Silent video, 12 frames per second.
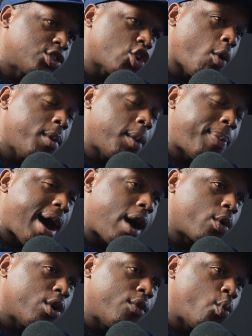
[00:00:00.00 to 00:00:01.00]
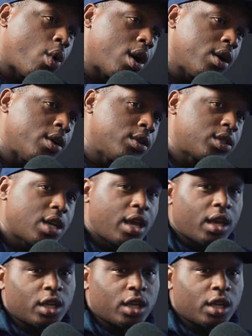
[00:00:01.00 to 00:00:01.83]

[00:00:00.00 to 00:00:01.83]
It showed me the power of words.